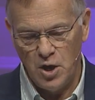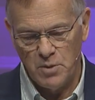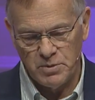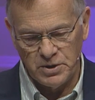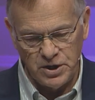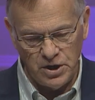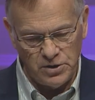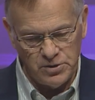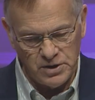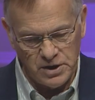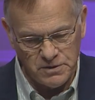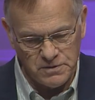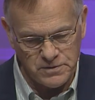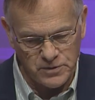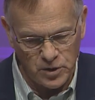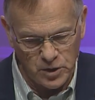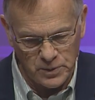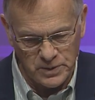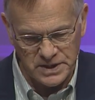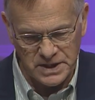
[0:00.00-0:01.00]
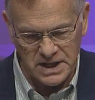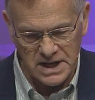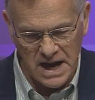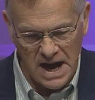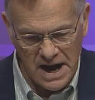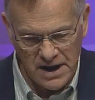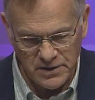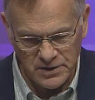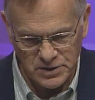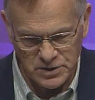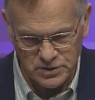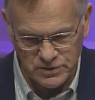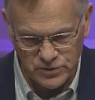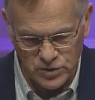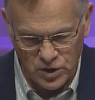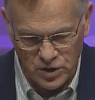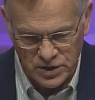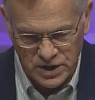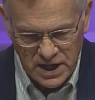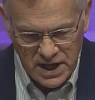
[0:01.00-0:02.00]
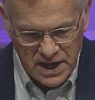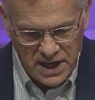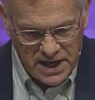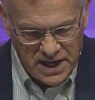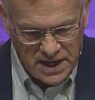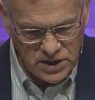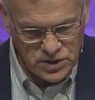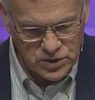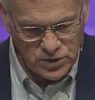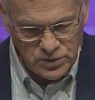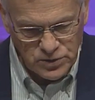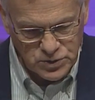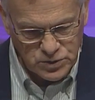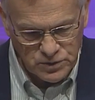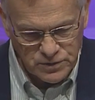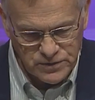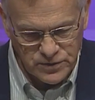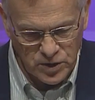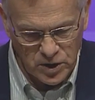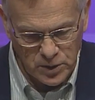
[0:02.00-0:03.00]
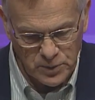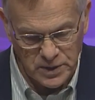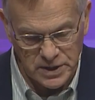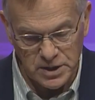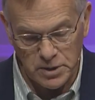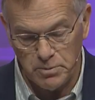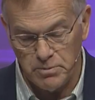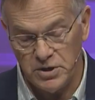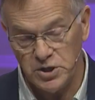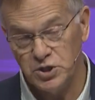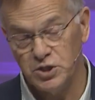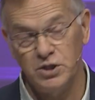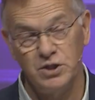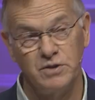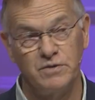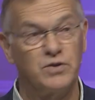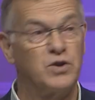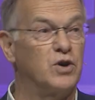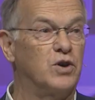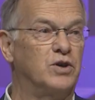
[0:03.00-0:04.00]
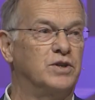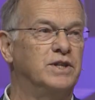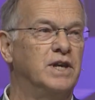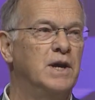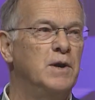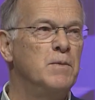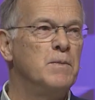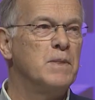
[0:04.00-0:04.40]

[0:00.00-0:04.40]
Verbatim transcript: But not only following the character of God, he's also following the mission of God,